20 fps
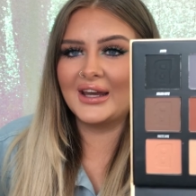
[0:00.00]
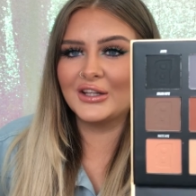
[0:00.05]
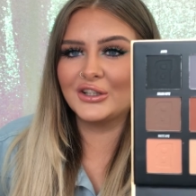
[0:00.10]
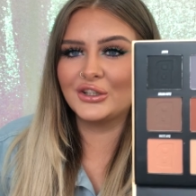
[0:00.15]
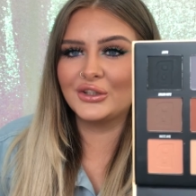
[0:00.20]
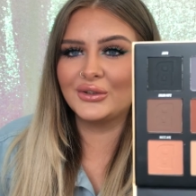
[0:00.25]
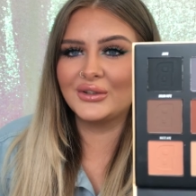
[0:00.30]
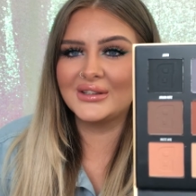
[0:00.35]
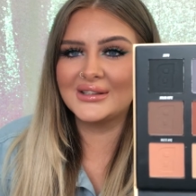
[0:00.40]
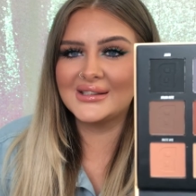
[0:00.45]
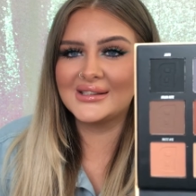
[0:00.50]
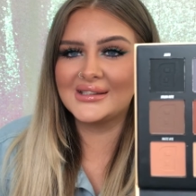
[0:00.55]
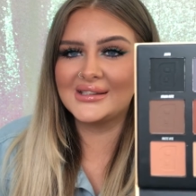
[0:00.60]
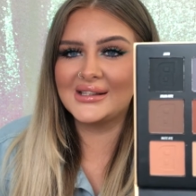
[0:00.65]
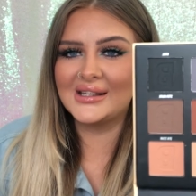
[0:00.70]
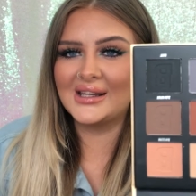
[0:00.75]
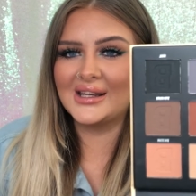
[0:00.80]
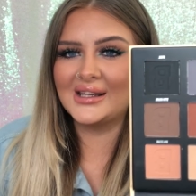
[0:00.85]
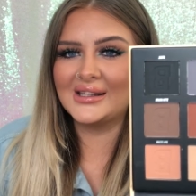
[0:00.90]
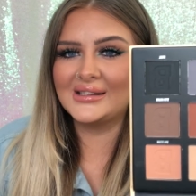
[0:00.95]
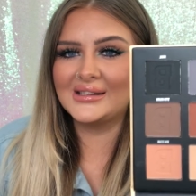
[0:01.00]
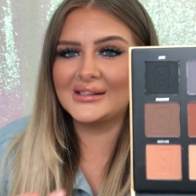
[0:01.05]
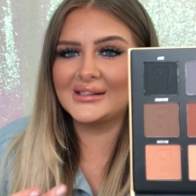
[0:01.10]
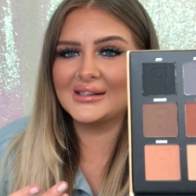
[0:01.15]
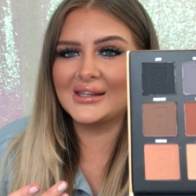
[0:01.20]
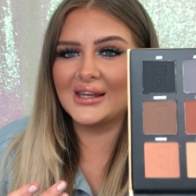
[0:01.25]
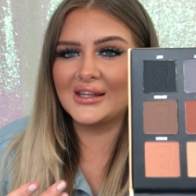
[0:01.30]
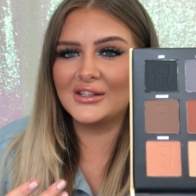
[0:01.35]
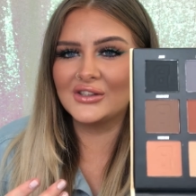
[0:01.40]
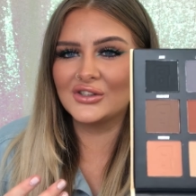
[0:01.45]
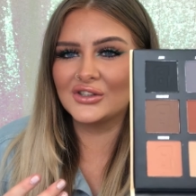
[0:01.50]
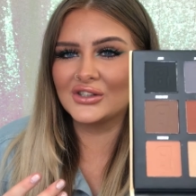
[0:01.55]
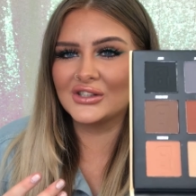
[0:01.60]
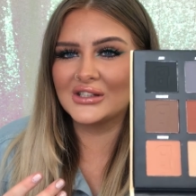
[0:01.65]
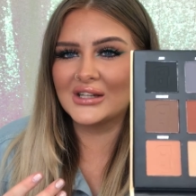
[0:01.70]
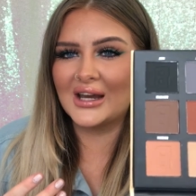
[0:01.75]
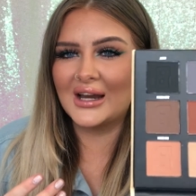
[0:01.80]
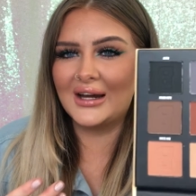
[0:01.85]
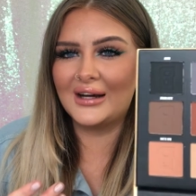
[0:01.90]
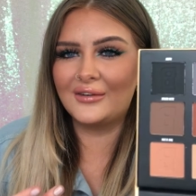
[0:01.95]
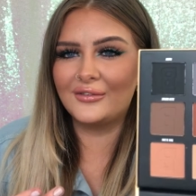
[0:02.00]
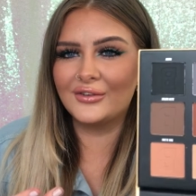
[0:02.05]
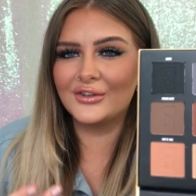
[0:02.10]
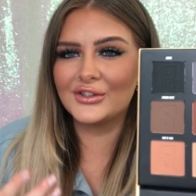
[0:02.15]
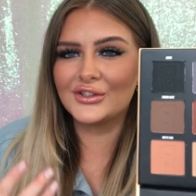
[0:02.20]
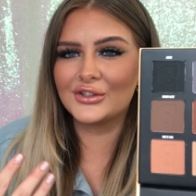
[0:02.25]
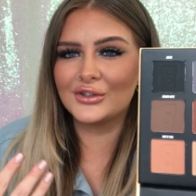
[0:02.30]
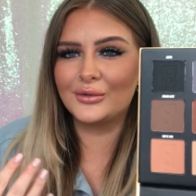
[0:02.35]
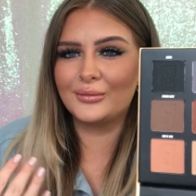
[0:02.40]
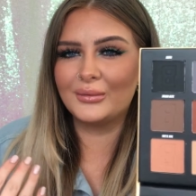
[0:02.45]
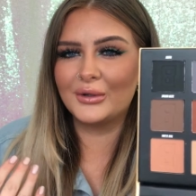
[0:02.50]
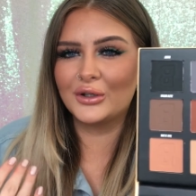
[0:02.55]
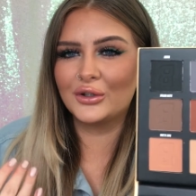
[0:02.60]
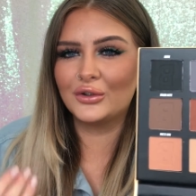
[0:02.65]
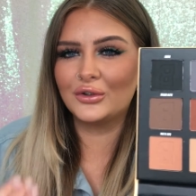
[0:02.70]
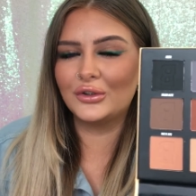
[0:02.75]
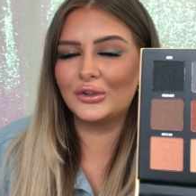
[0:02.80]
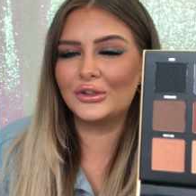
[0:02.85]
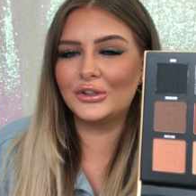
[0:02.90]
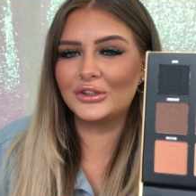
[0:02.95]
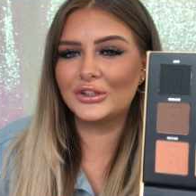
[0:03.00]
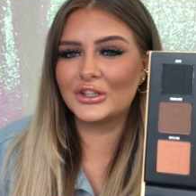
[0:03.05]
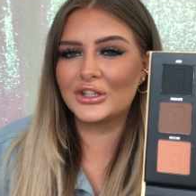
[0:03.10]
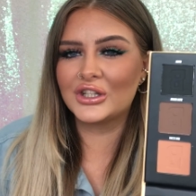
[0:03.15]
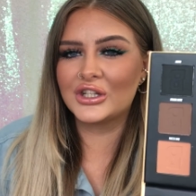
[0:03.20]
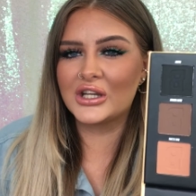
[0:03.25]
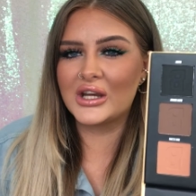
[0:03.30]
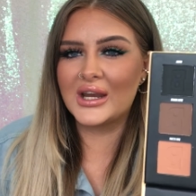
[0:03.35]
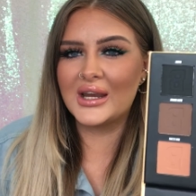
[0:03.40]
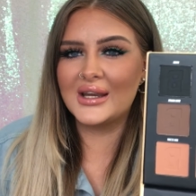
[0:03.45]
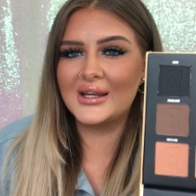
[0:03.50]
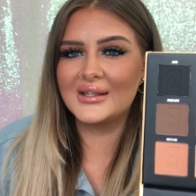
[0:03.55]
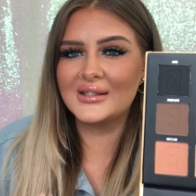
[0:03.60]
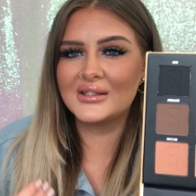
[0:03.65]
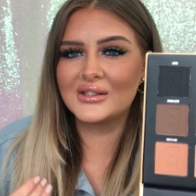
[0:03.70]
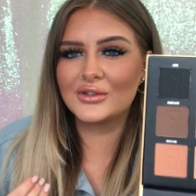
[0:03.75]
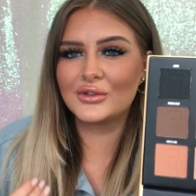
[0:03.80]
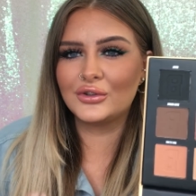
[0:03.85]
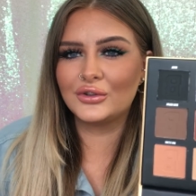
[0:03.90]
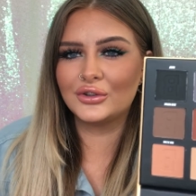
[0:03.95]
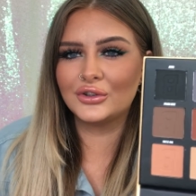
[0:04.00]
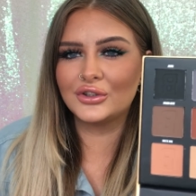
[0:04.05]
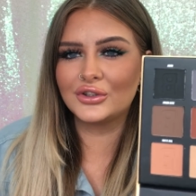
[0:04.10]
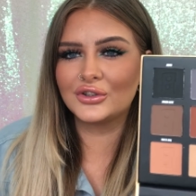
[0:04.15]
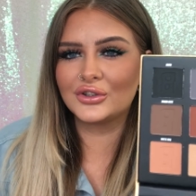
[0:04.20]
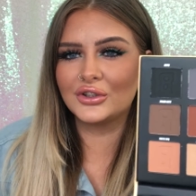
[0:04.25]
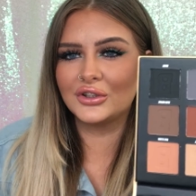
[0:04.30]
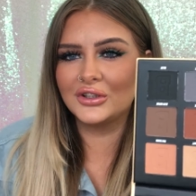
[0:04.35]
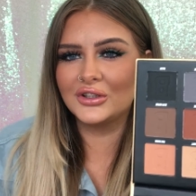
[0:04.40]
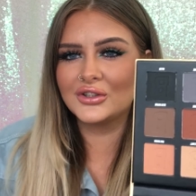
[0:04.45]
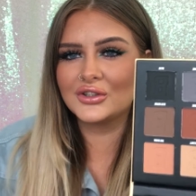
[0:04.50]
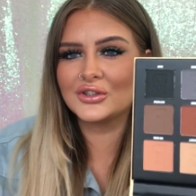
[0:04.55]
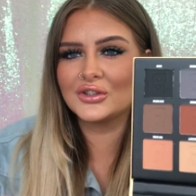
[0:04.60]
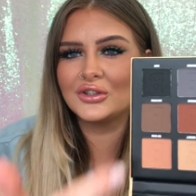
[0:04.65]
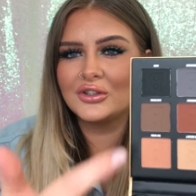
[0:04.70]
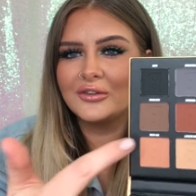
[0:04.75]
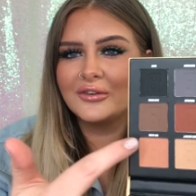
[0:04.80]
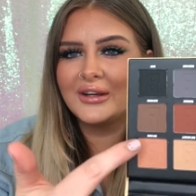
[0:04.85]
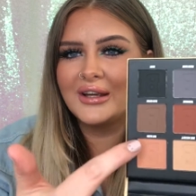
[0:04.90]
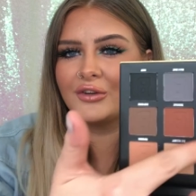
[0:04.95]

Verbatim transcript: as you can see, they just have some gorgeous shades, gorgeous colour story.